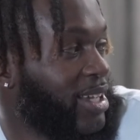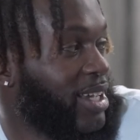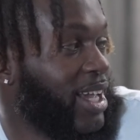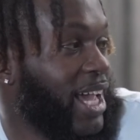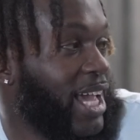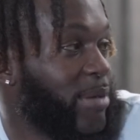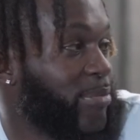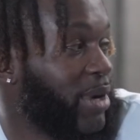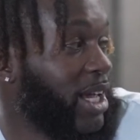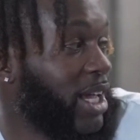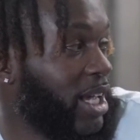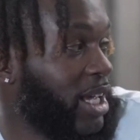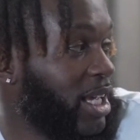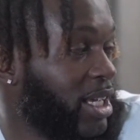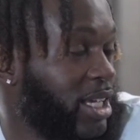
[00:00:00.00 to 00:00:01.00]
hey
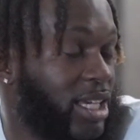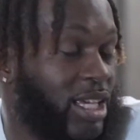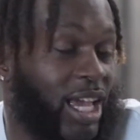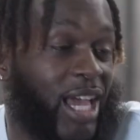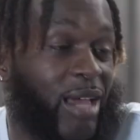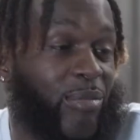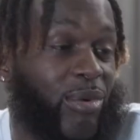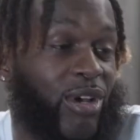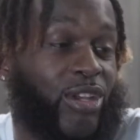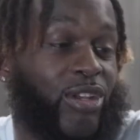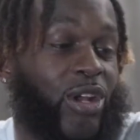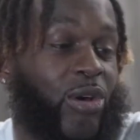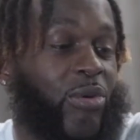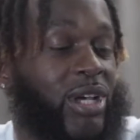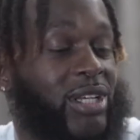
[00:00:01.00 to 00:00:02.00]
man, hey bro, you know
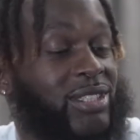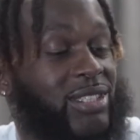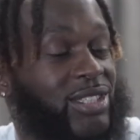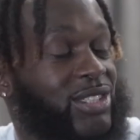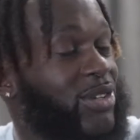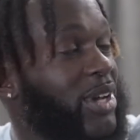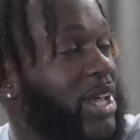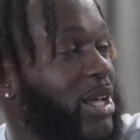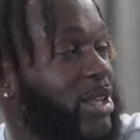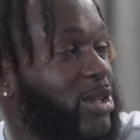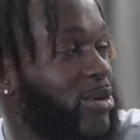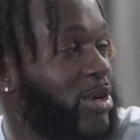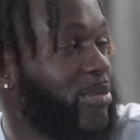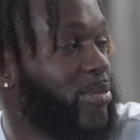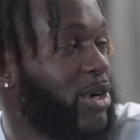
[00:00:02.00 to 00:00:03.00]
what? Since your name
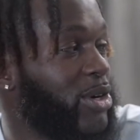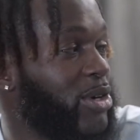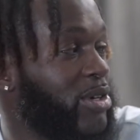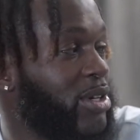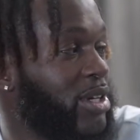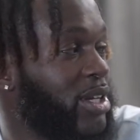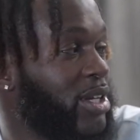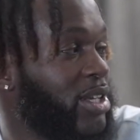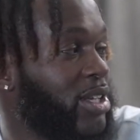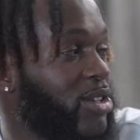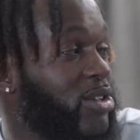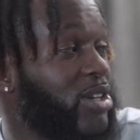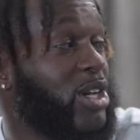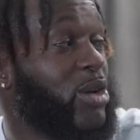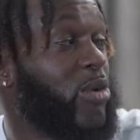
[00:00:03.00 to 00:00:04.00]
Louis, bro, you
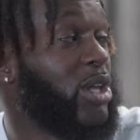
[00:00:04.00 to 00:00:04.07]
need to wear